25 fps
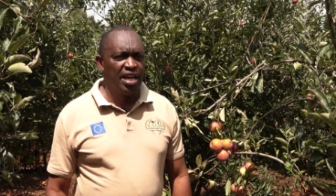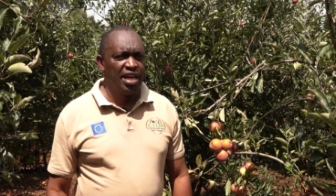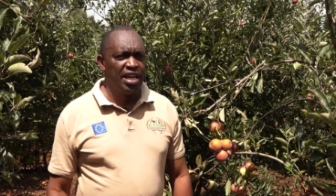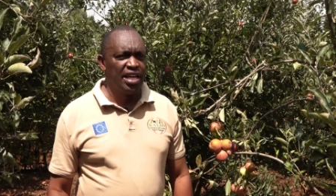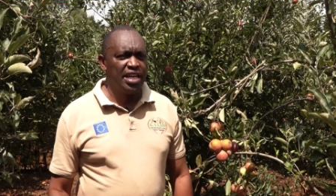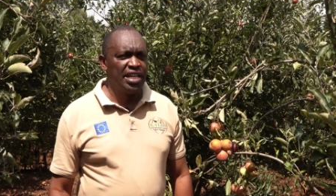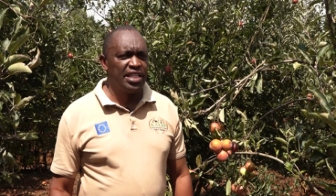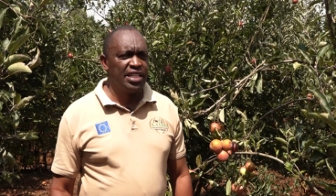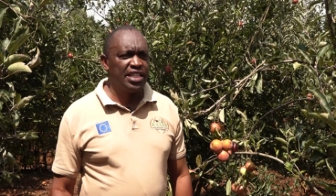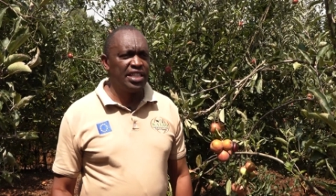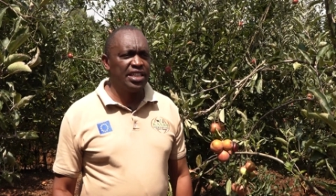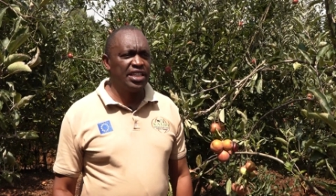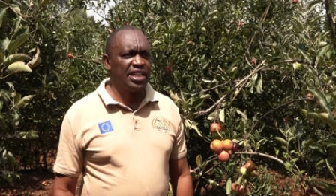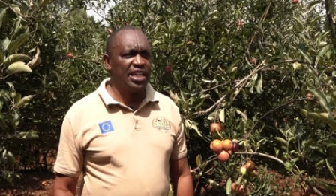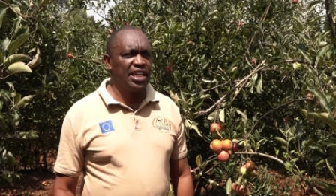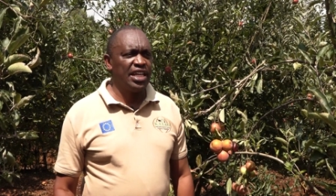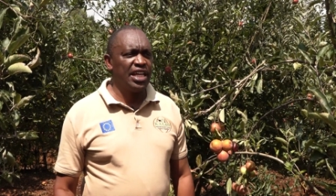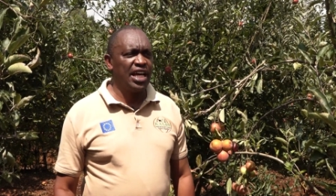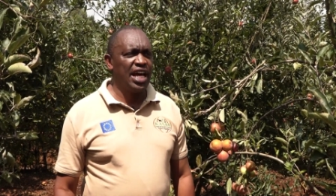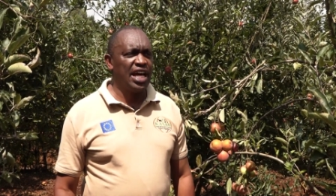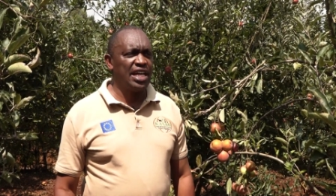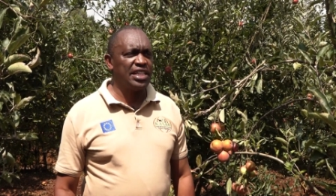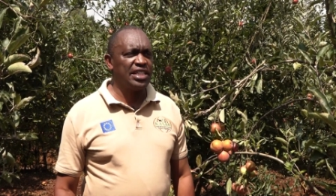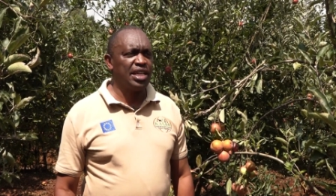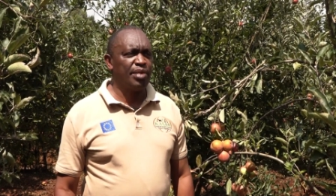Each tree
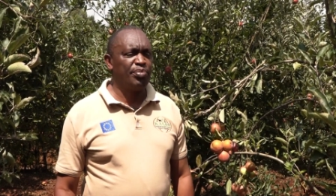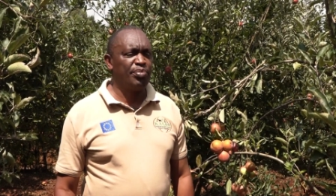has